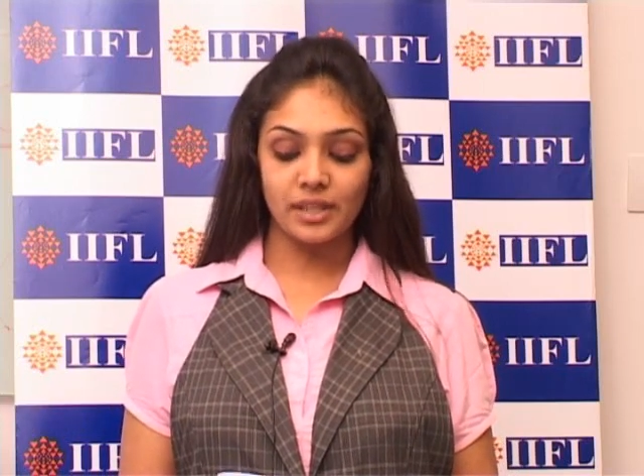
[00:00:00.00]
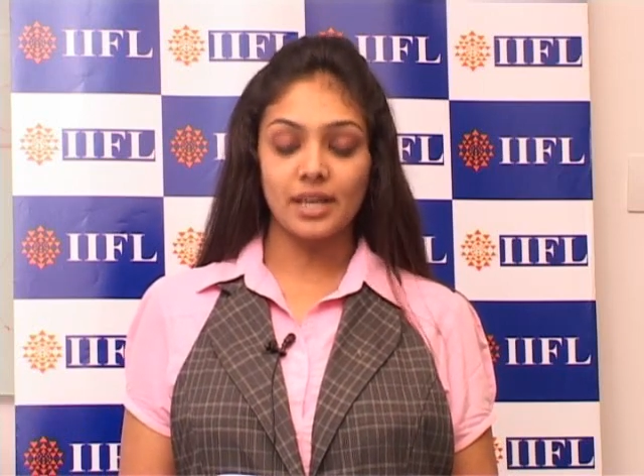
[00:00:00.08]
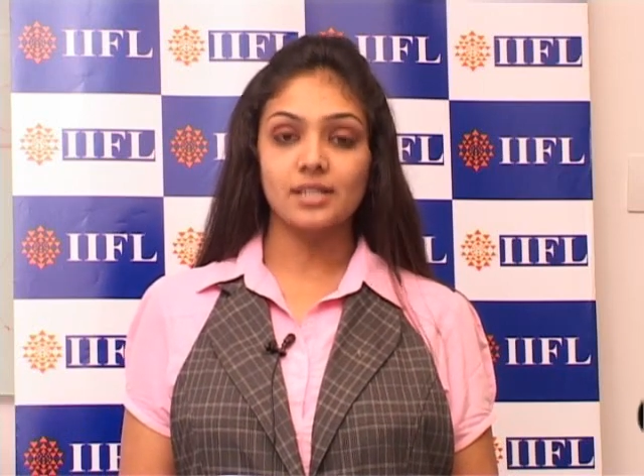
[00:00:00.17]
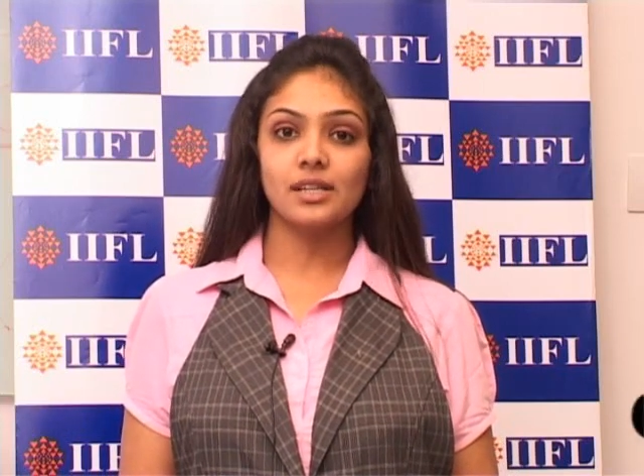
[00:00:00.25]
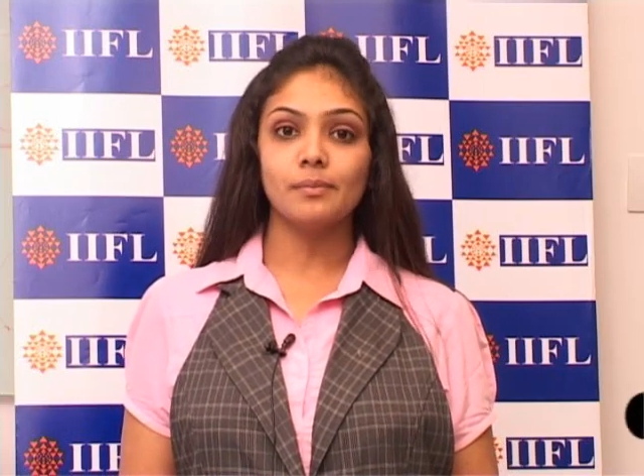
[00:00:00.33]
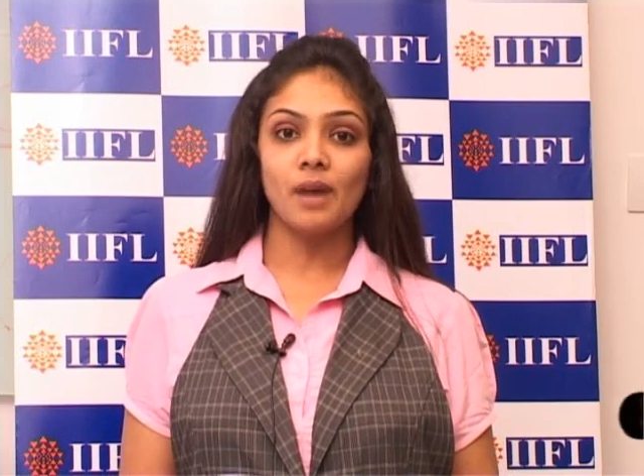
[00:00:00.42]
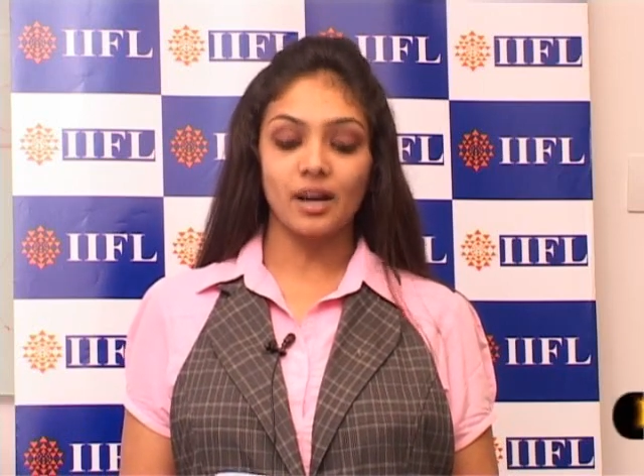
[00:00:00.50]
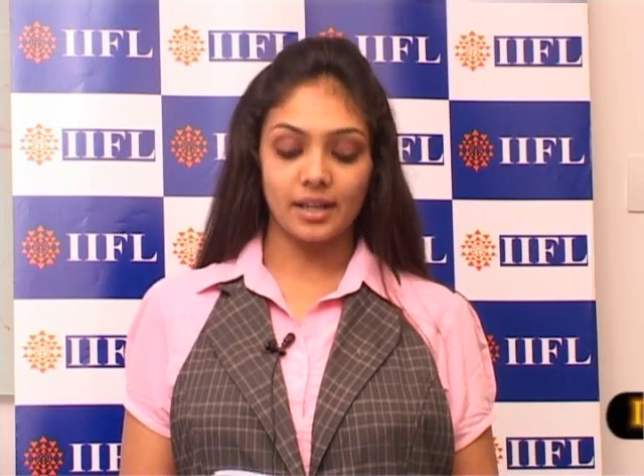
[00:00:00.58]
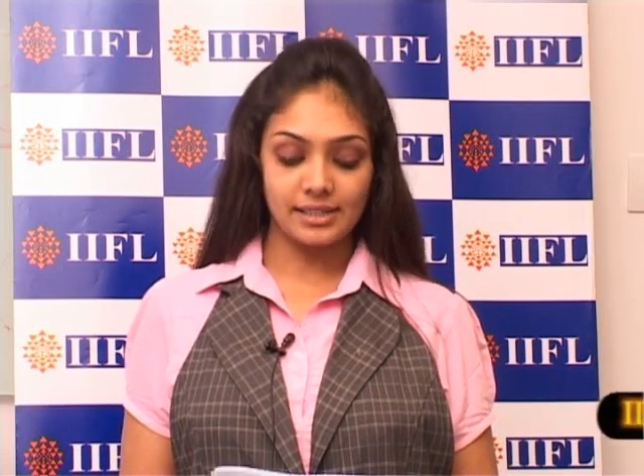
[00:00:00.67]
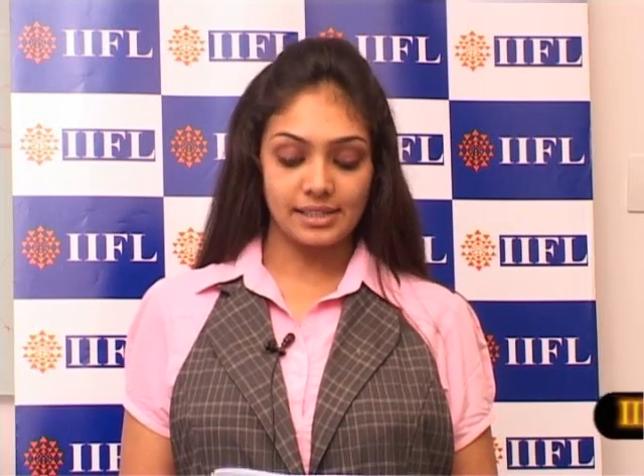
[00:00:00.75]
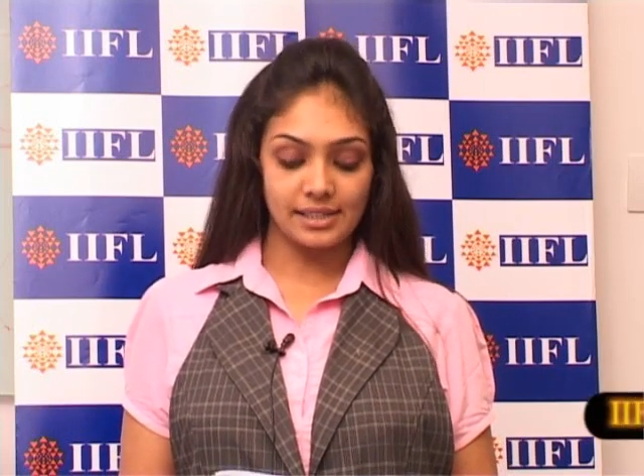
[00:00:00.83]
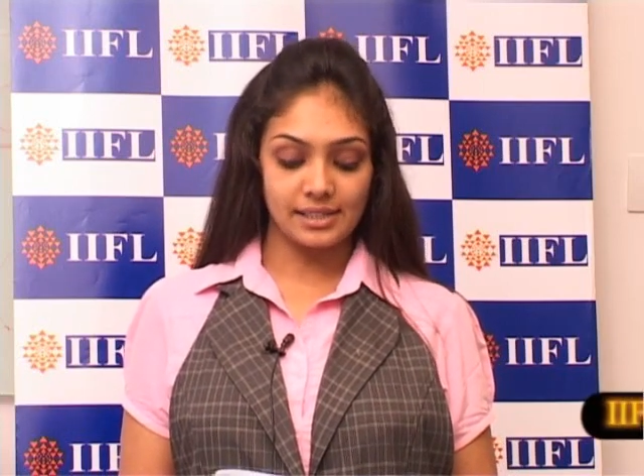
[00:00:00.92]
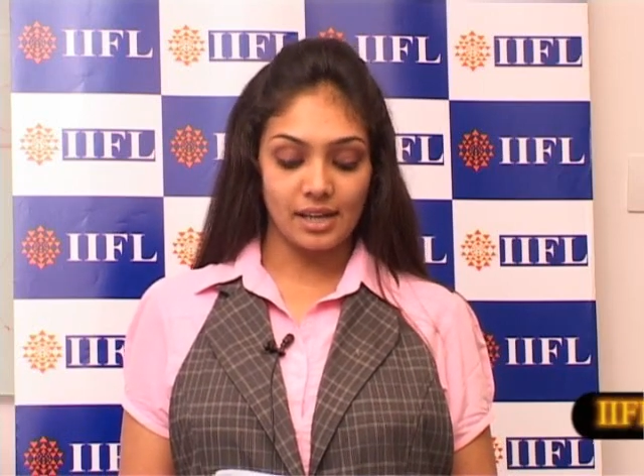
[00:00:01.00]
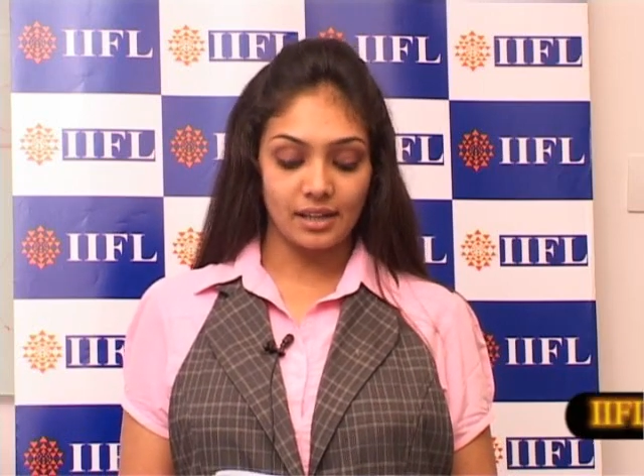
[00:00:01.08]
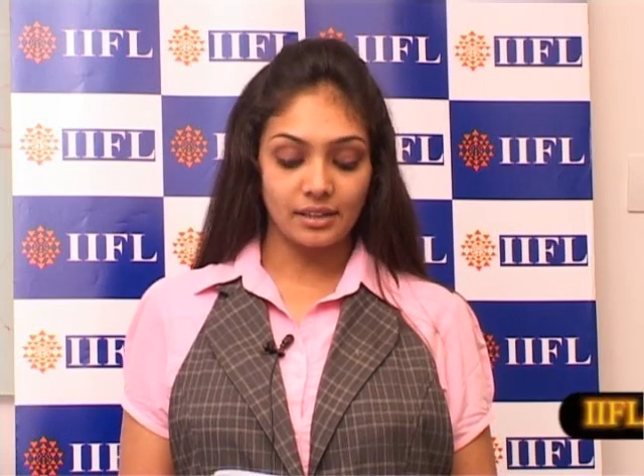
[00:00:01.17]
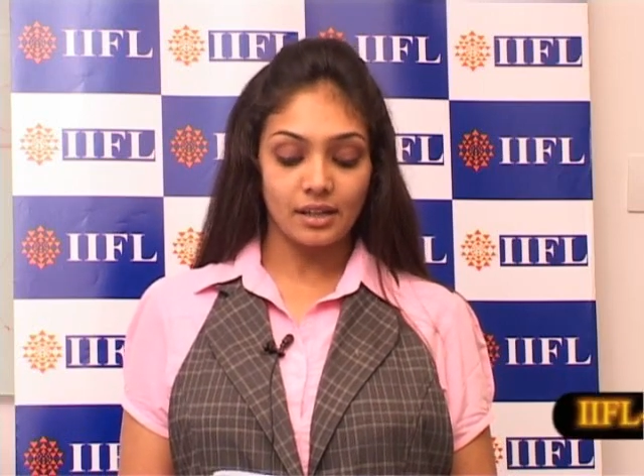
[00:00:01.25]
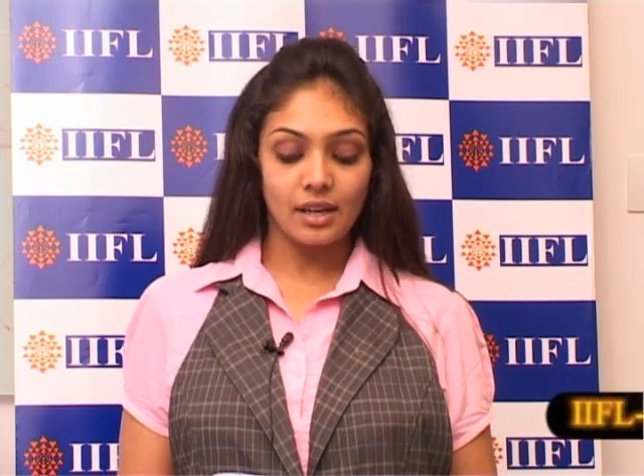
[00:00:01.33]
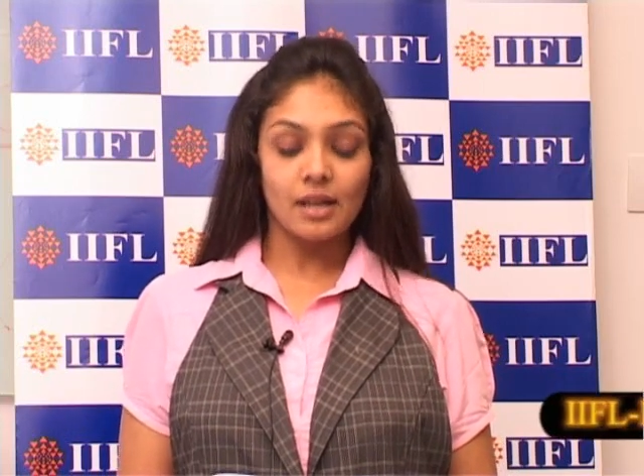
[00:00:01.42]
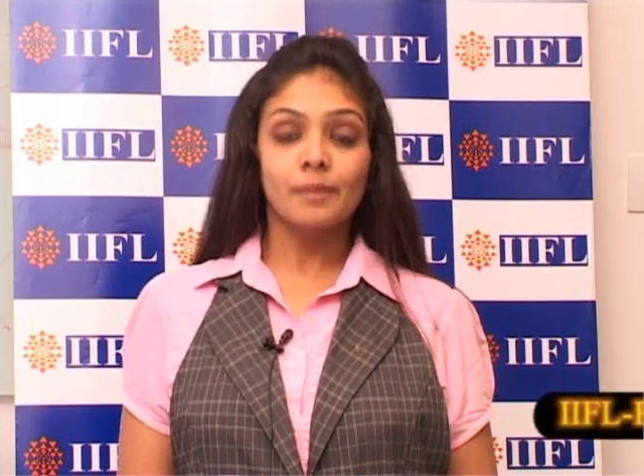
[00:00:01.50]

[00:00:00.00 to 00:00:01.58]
the Indian markets has done